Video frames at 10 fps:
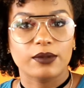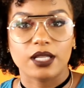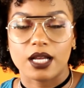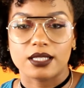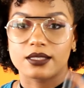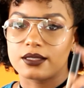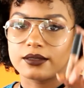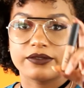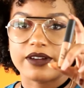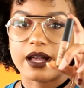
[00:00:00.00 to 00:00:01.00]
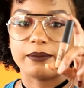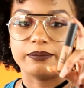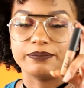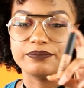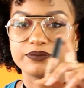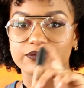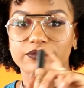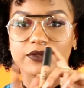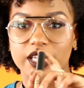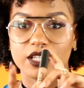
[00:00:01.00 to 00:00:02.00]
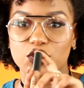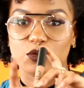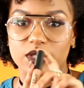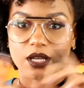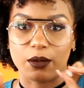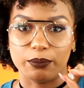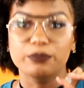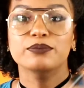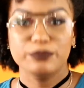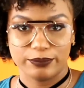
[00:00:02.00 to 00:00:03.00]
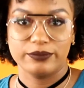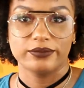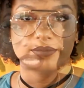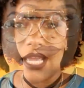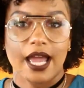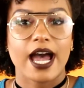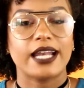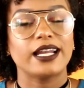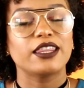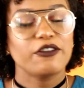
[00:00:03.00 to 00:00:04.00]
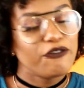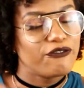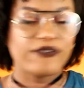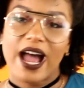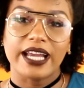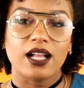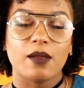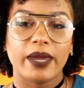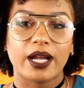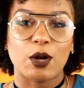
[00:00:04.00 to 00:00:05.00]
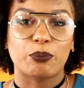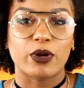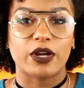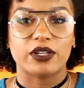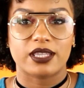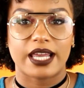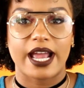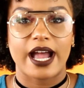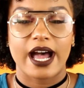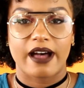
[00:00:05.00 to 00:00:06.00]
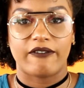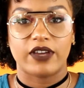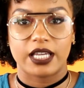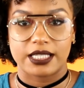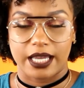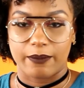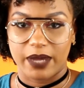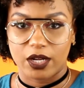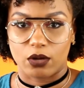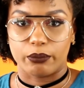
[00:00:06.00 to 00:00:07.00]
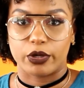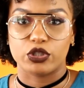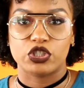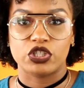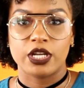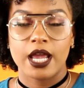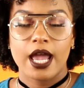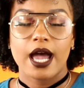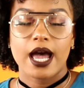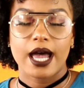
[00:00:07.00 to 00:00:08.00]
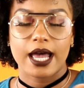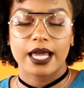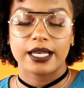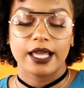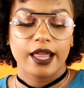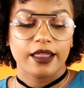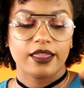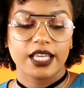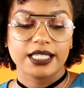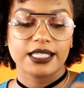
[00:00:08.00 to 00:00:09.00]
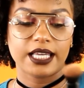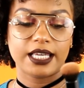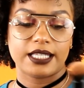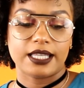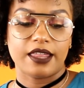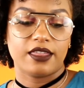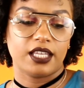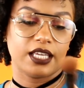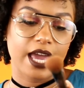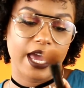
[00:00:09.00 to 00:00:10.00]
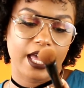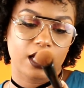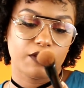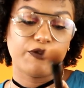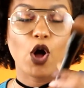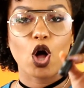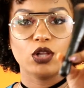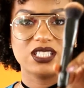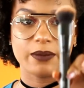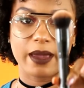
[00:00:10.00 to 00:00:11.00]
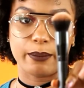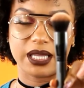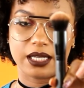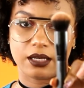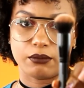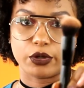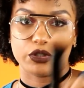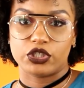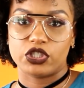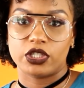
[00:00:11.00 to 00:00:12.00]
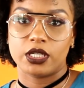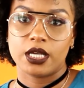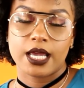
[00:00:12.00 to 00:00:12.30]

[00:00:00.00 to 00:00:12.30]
lip gloss, fam, get you some. And then the final makeup product that I have is a makeup brush, and this is the e.l.f. Ultimate Blending Brush,